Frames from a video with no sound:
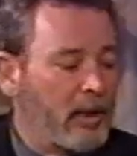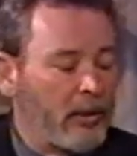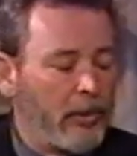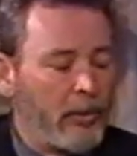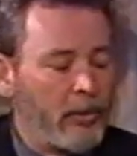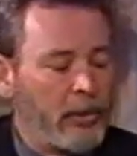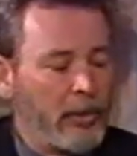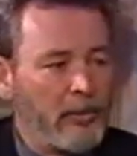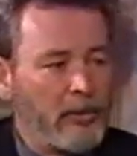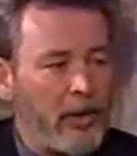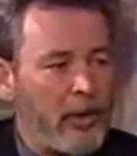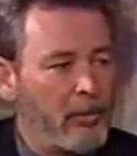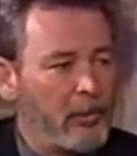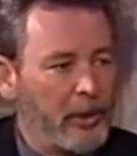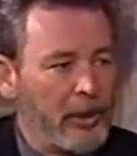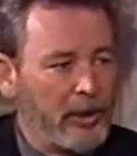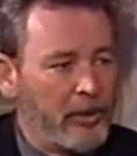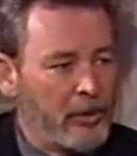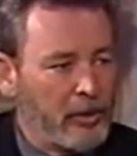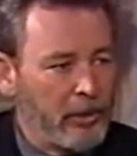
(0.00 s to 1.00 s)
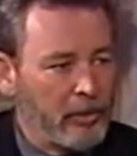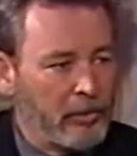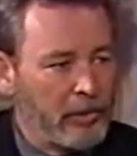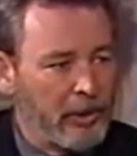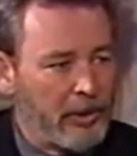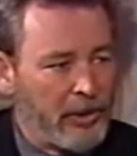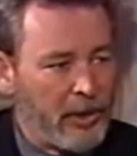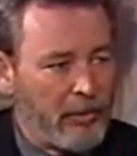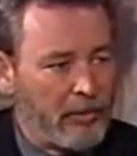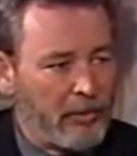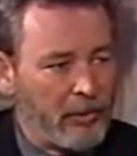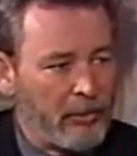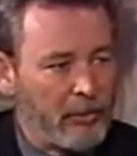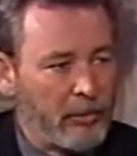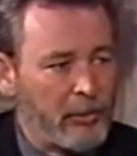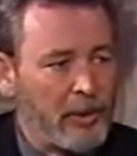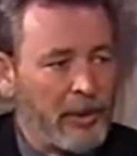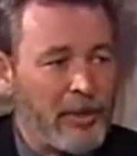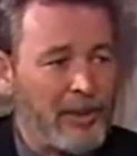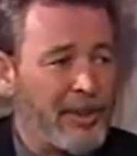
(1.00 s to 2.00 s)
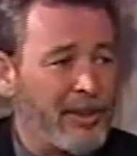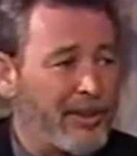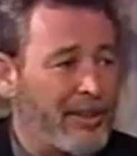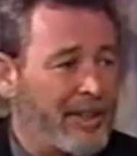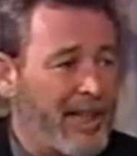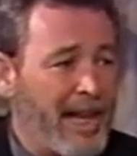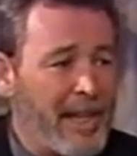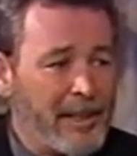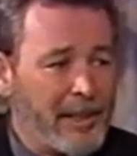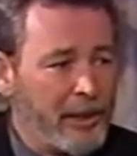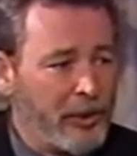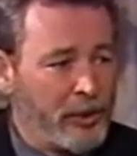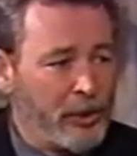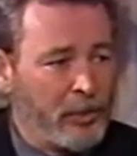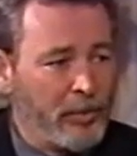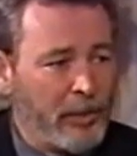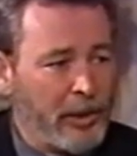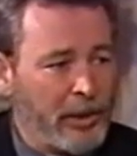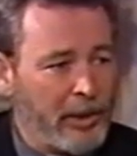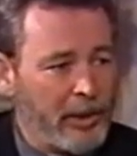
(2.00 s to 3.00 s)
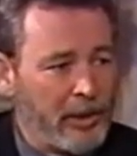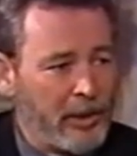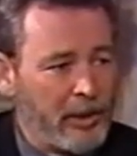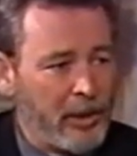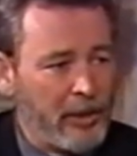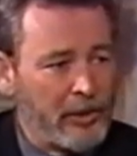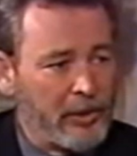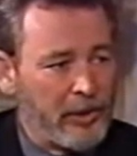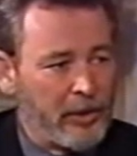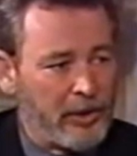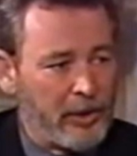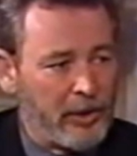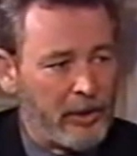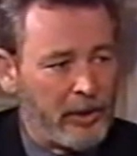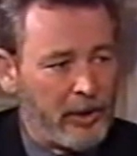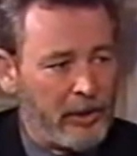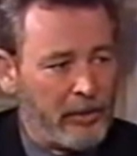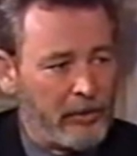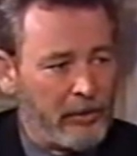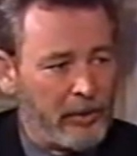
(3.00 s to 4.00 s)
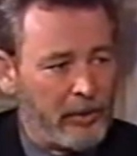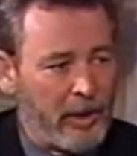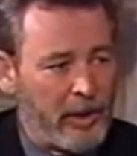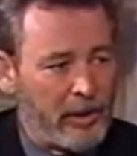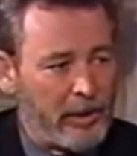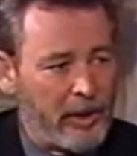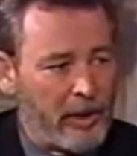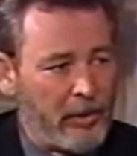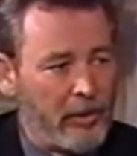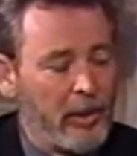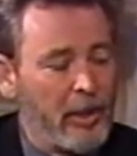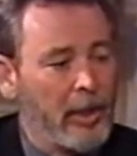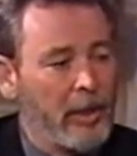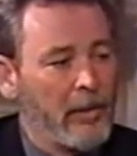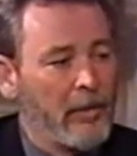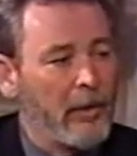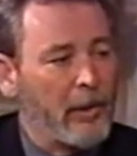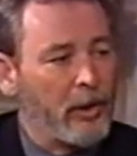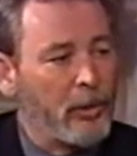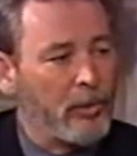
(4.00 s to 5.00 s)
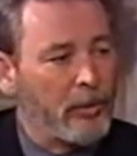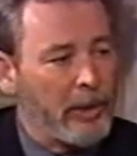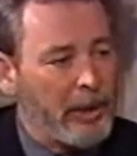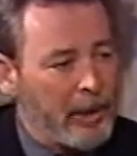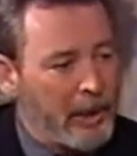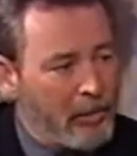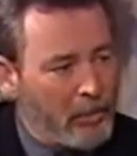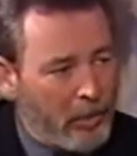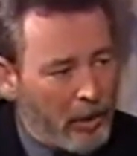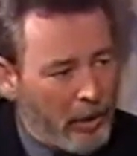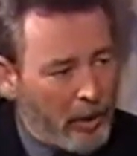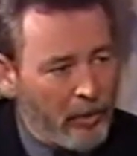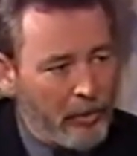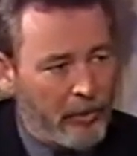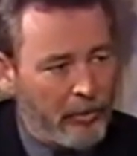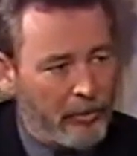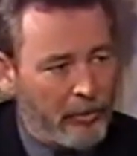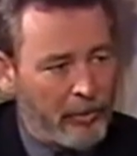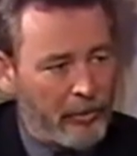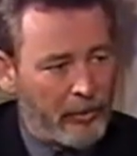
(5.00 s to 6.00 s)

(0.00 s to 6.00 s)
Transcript: 35 million children suffering from this. There's 92 million adults in this country right now that are reading below the fifth